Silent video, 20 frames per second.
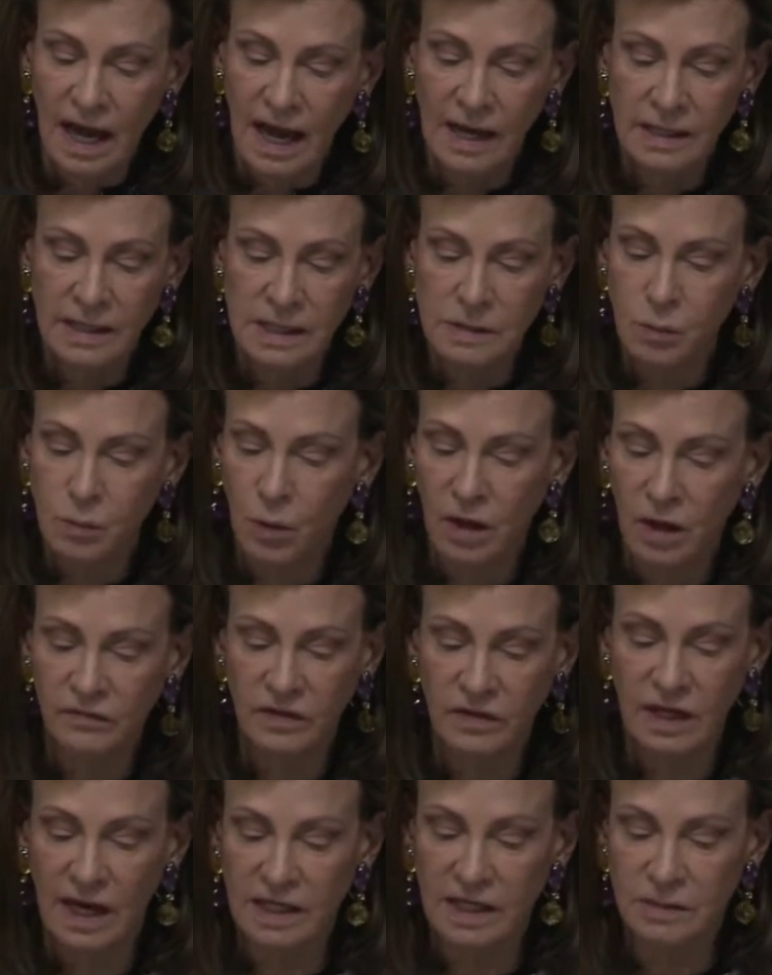And as one of
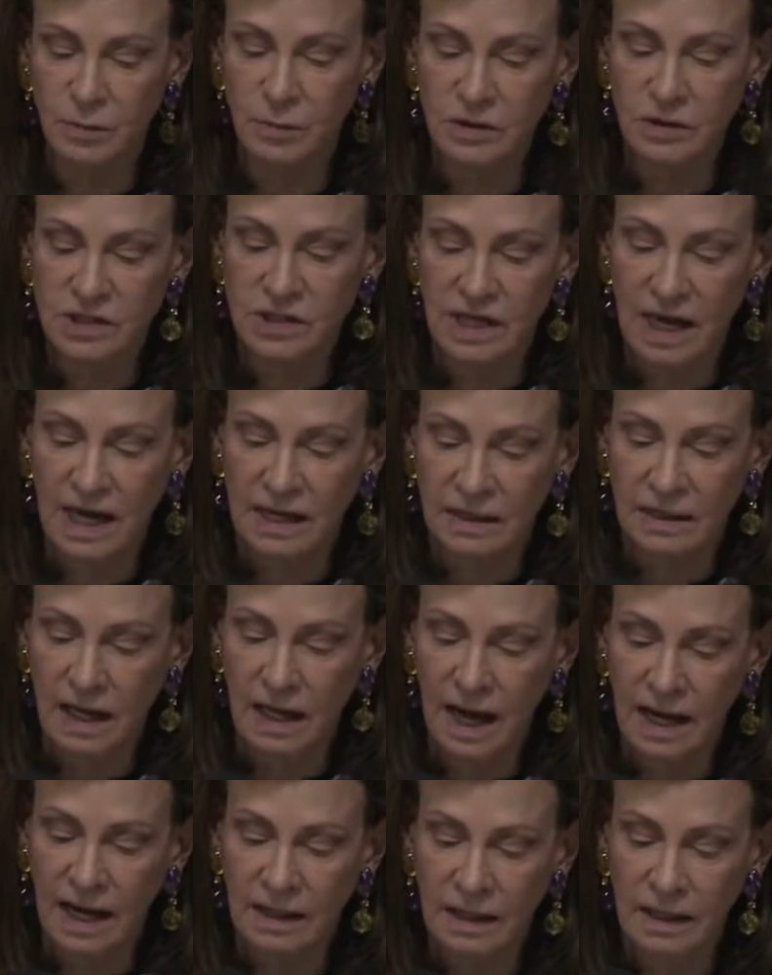the experts said,
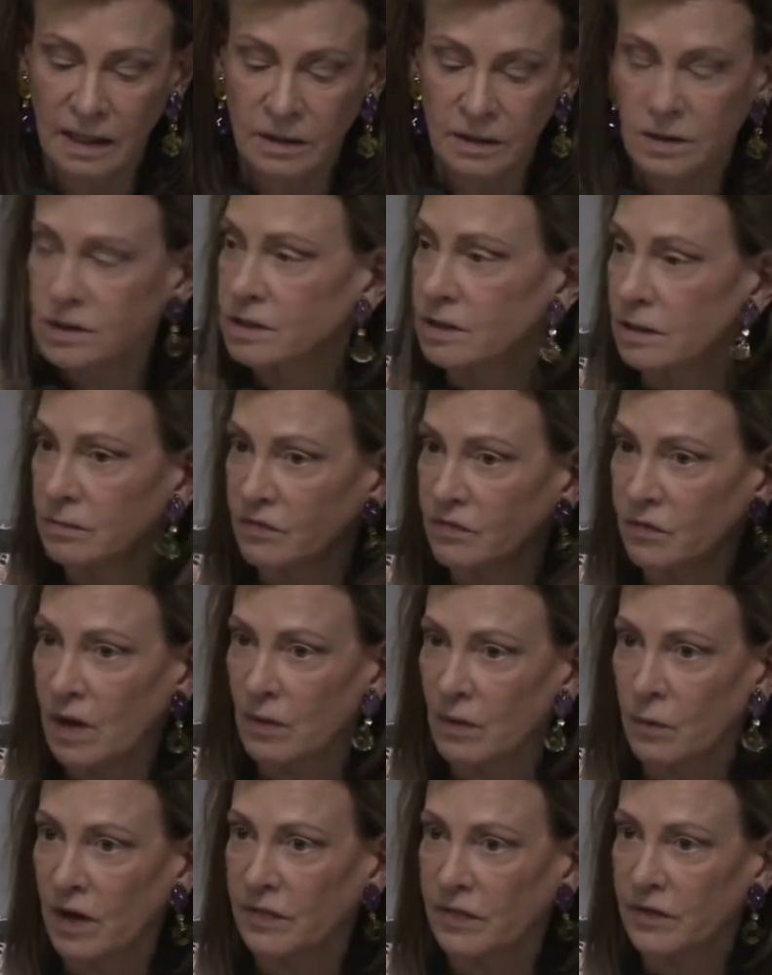I understood before
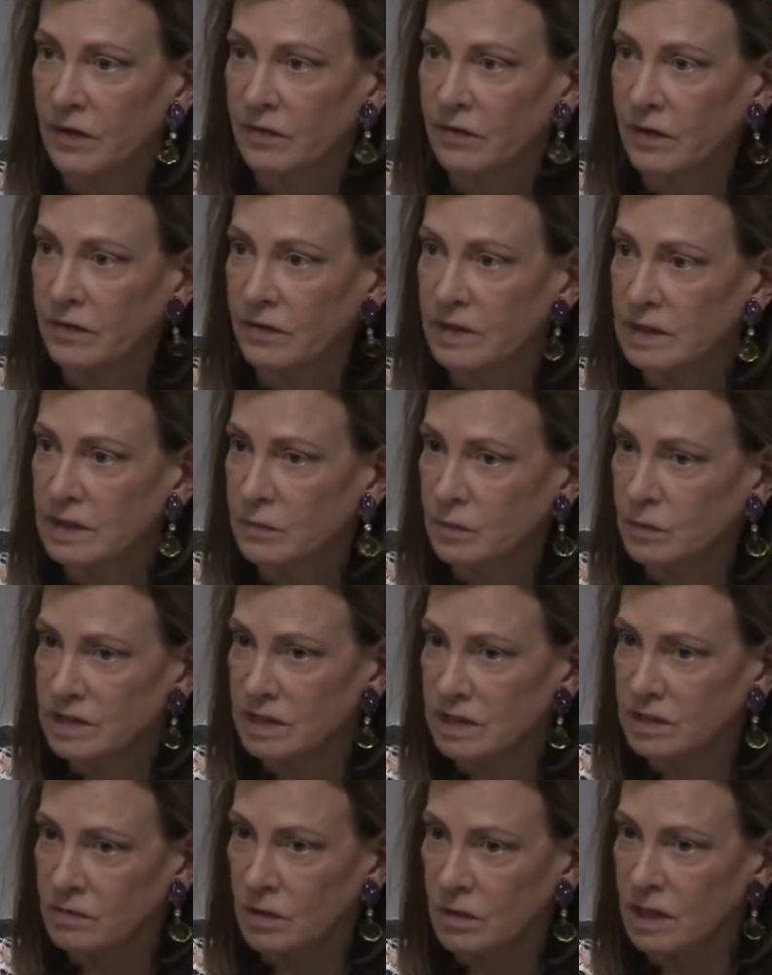I went there that there was
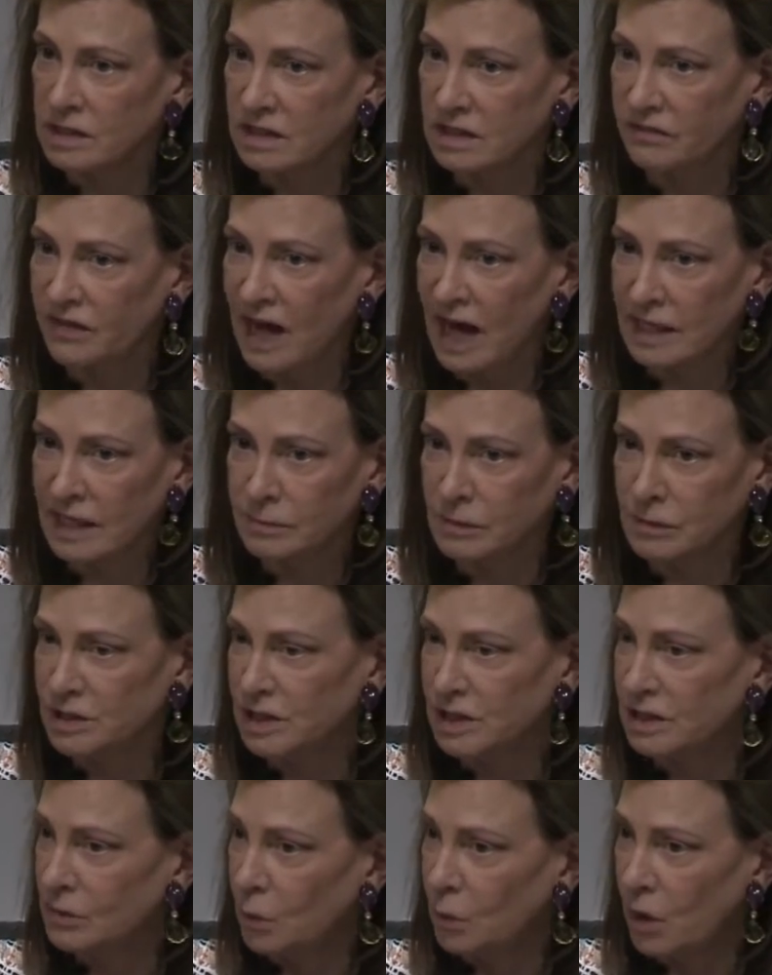this crazy fax
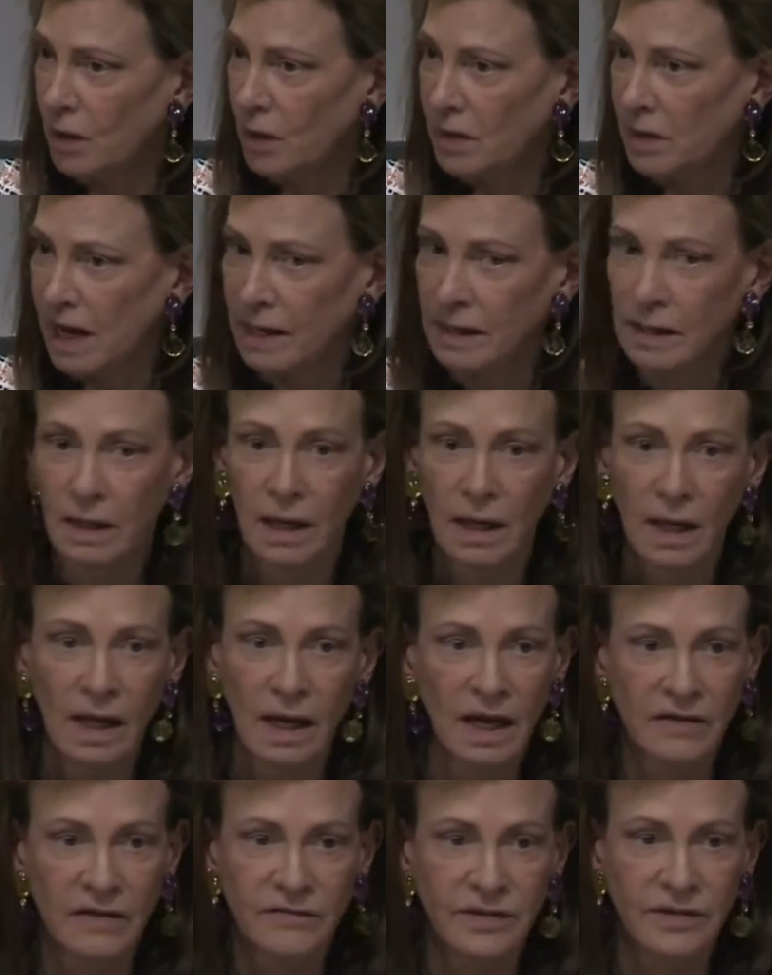machine whereby
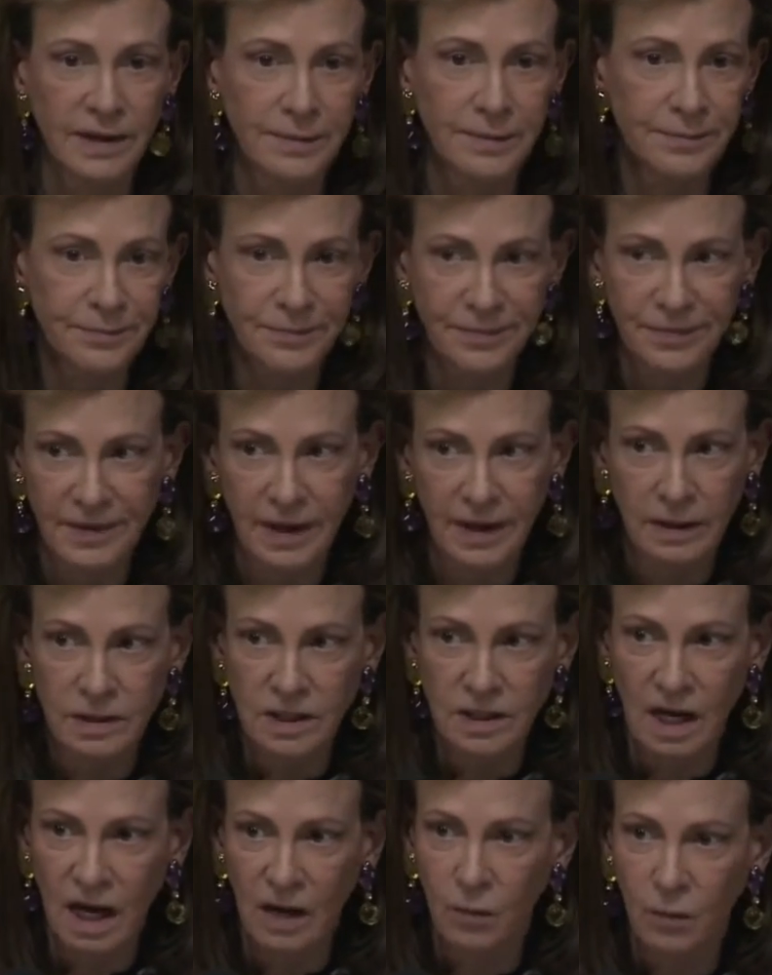if um, a
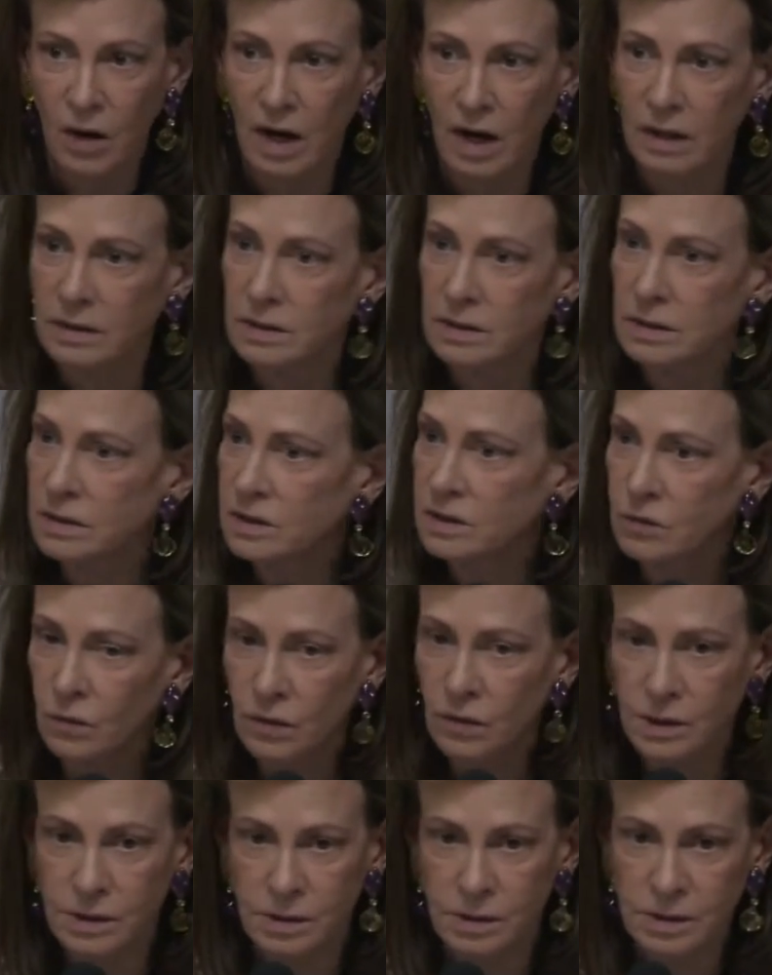Taiwan
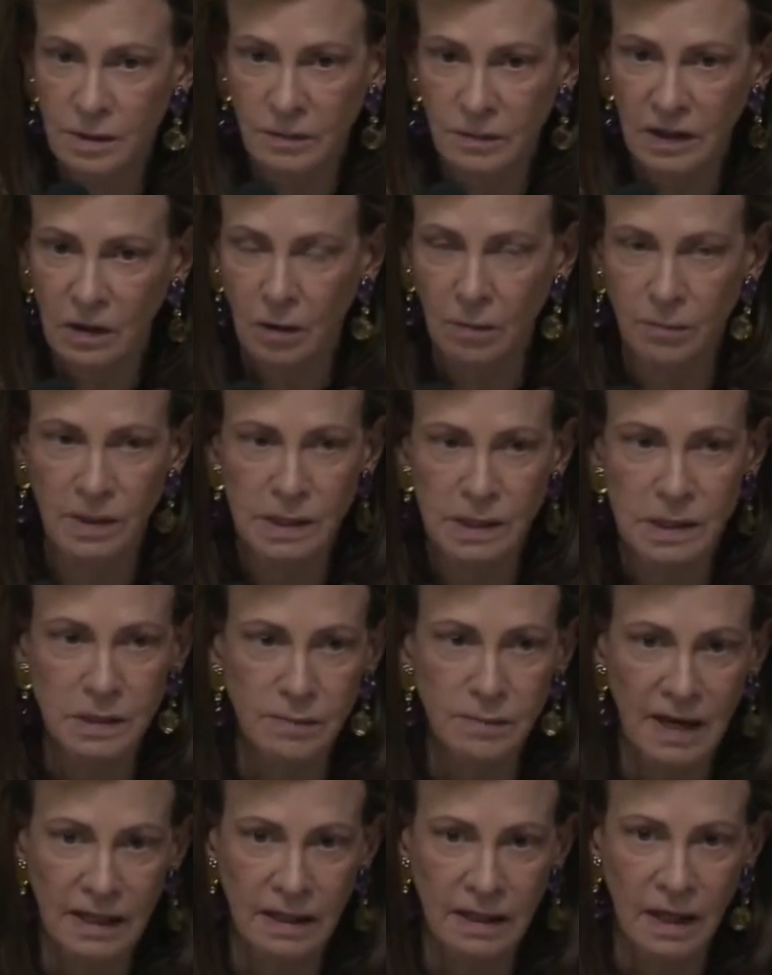tourist or somebody or a
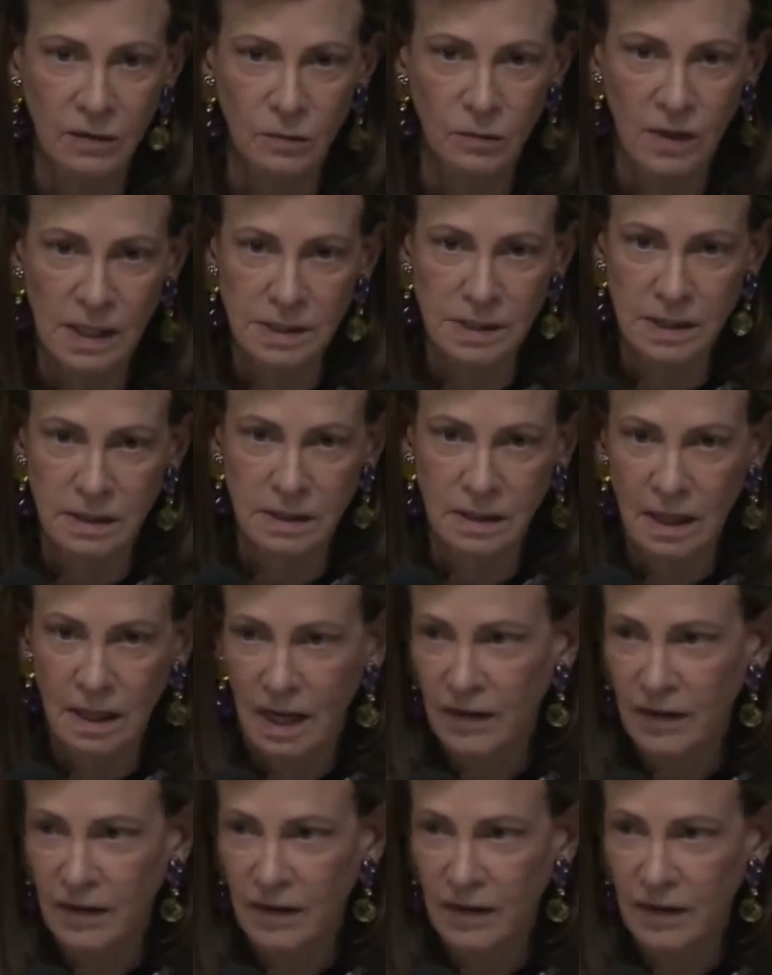businessman got arrested,